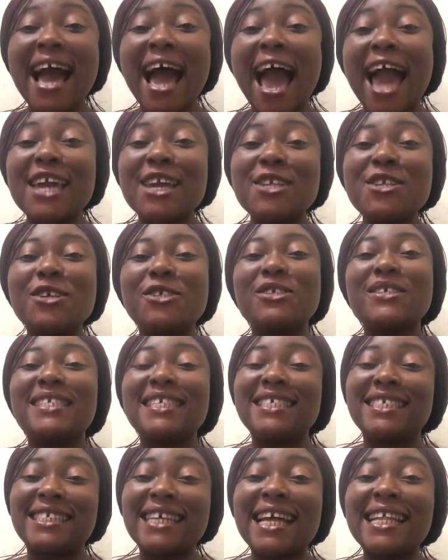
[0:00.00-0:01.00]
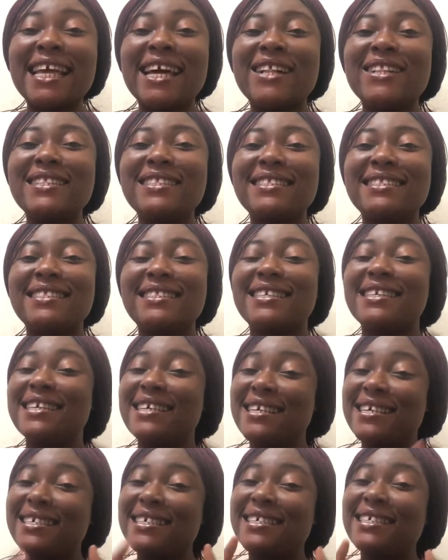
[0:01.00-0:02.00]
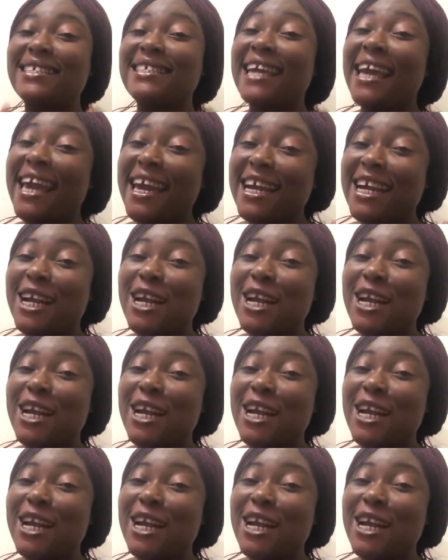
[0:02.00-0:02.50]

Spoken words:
Are you new to this channel? Stay